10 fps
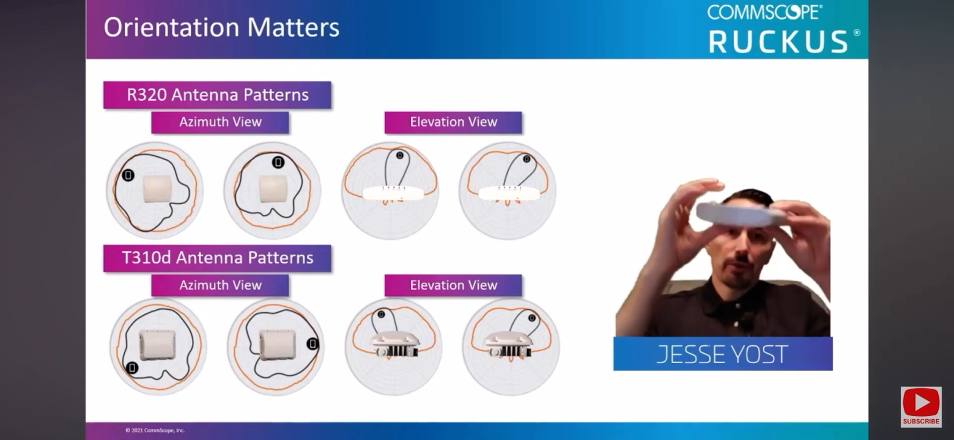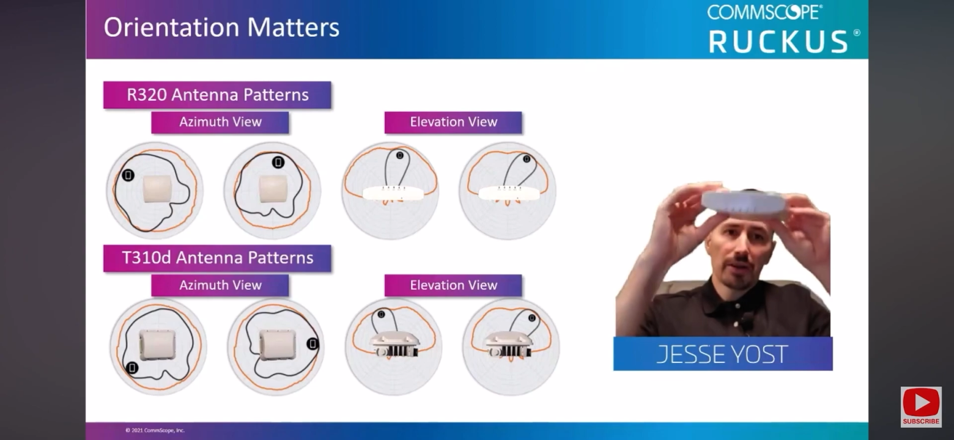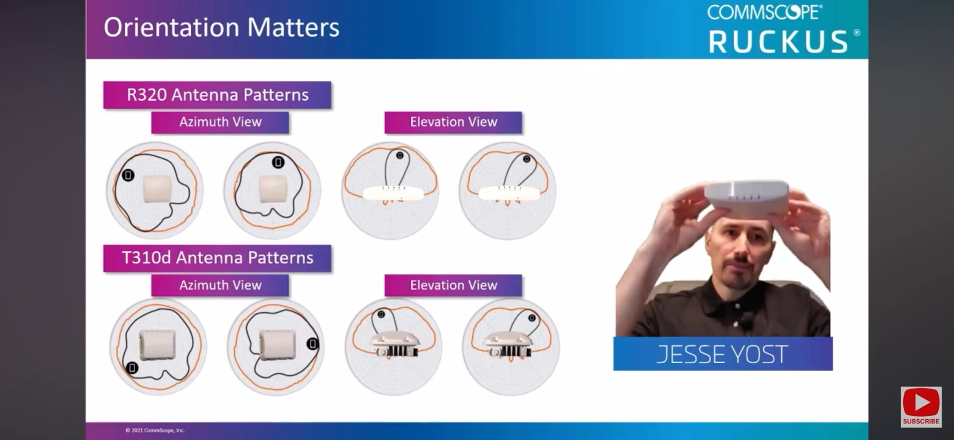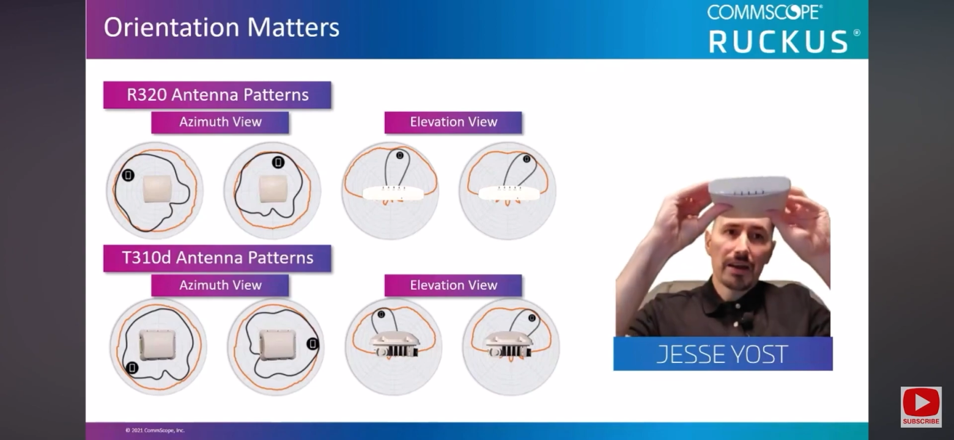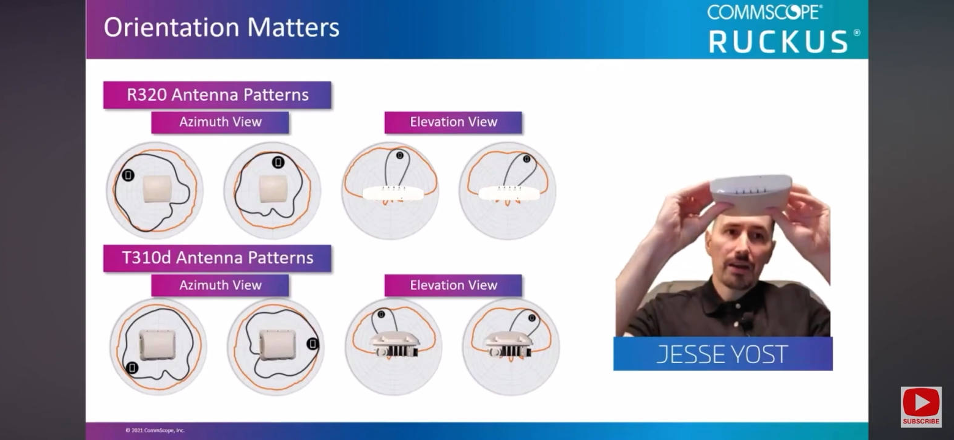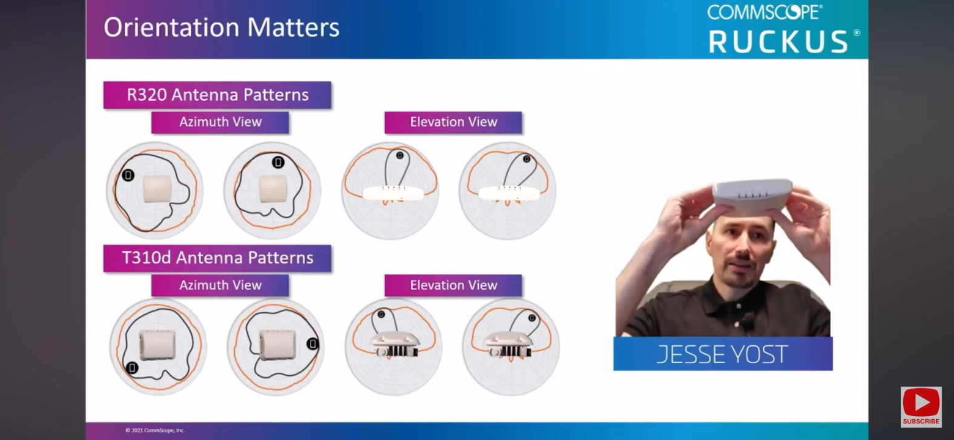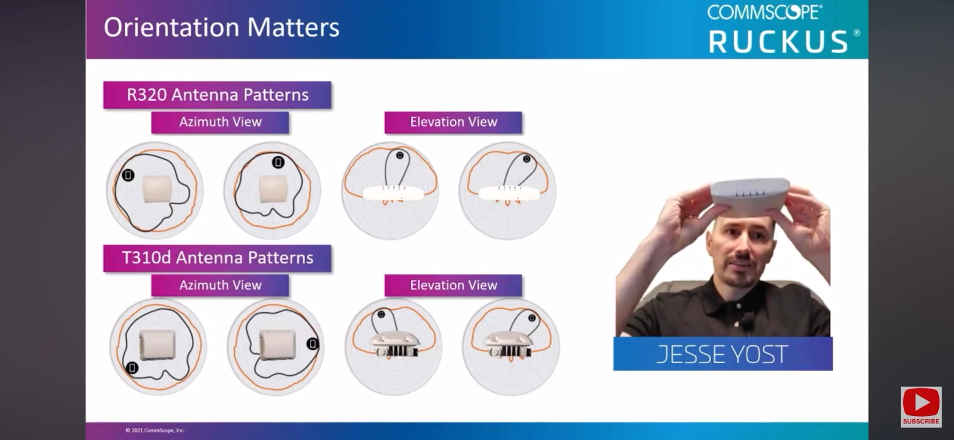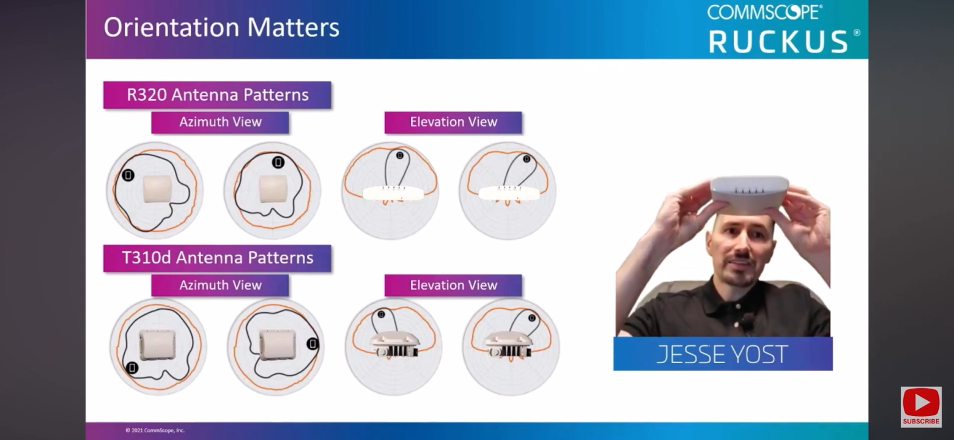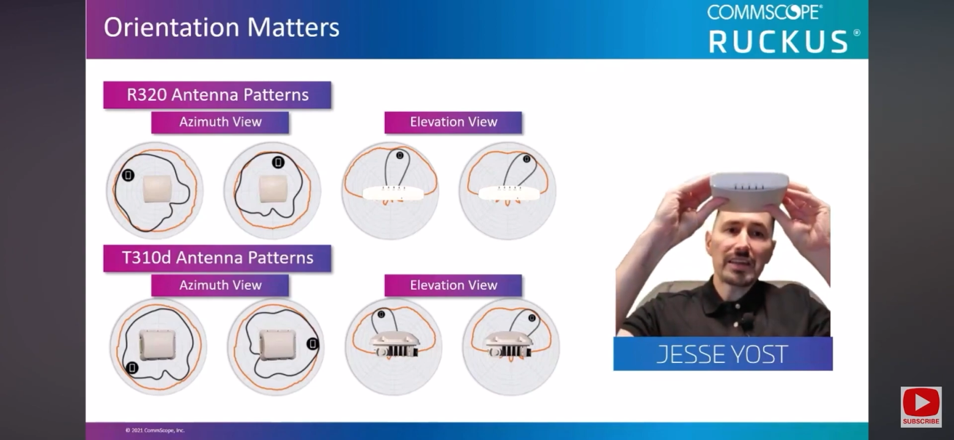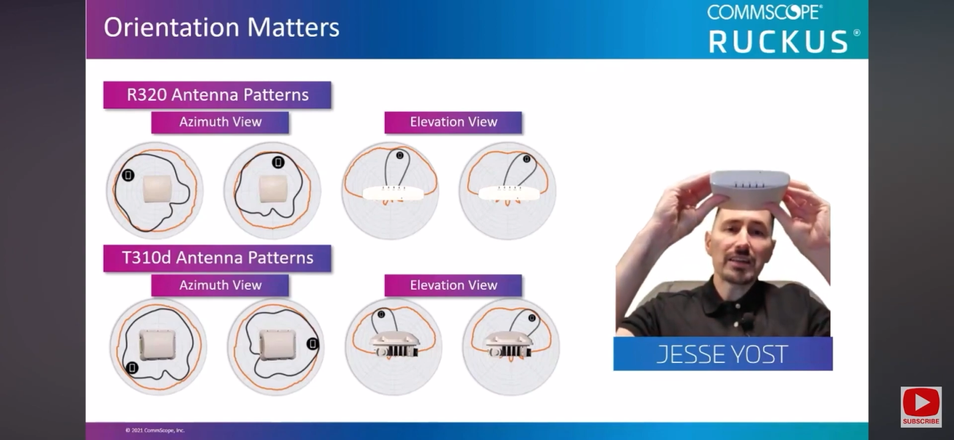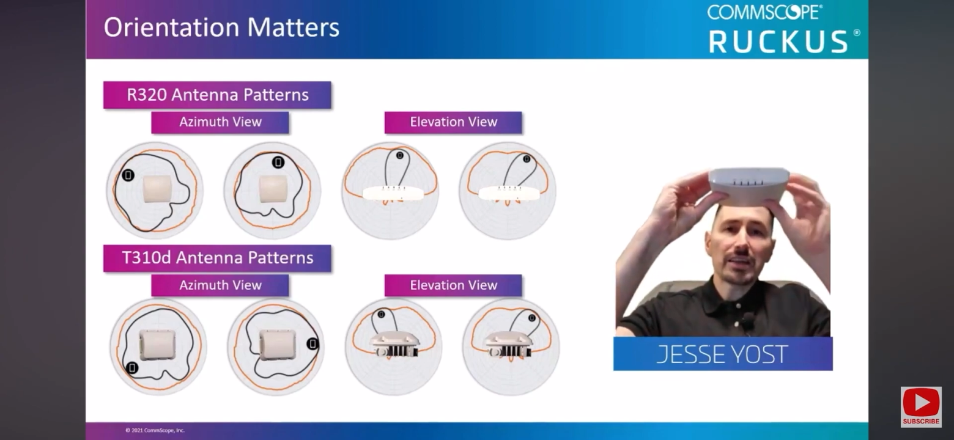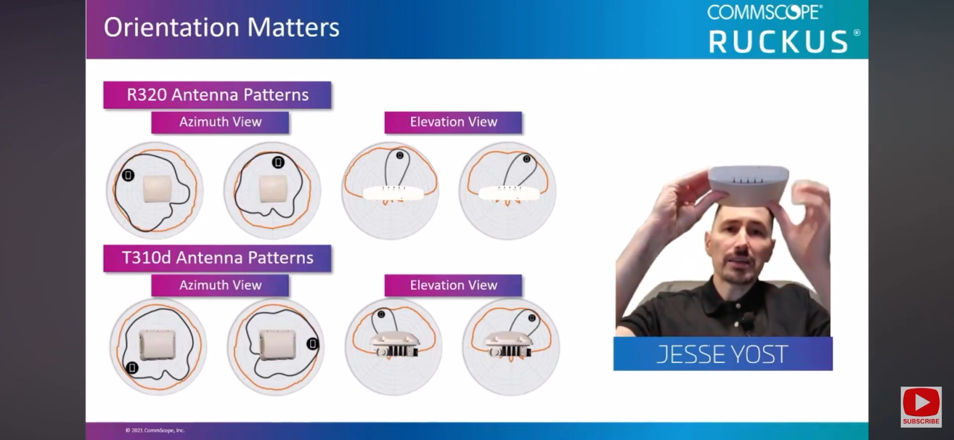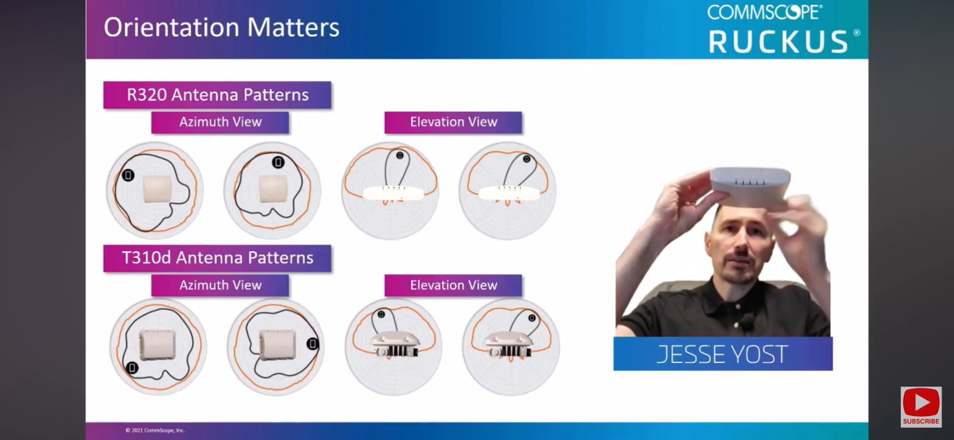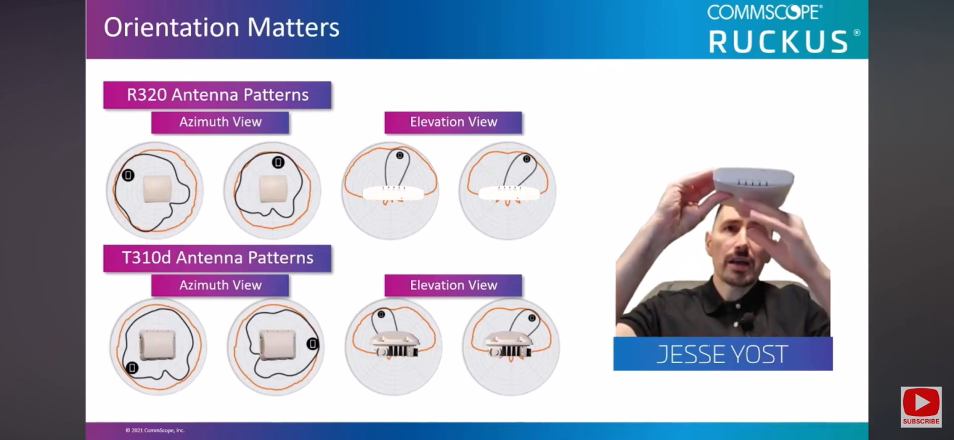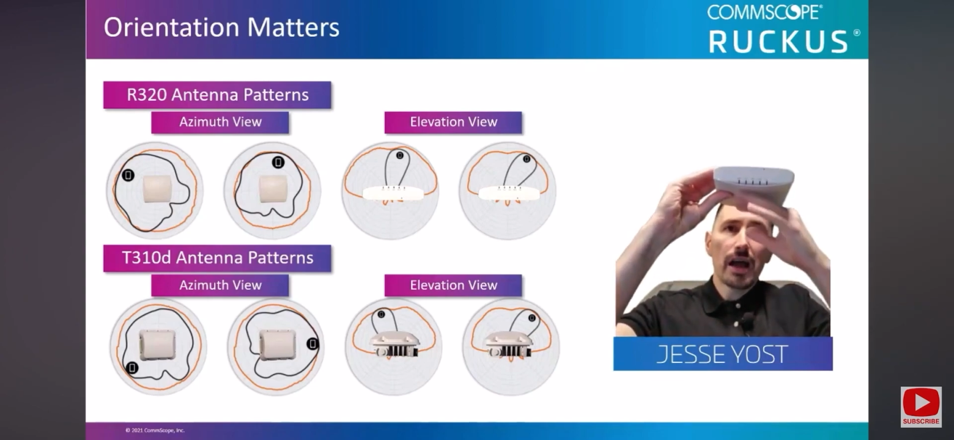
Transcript: to mount it on the ceiling,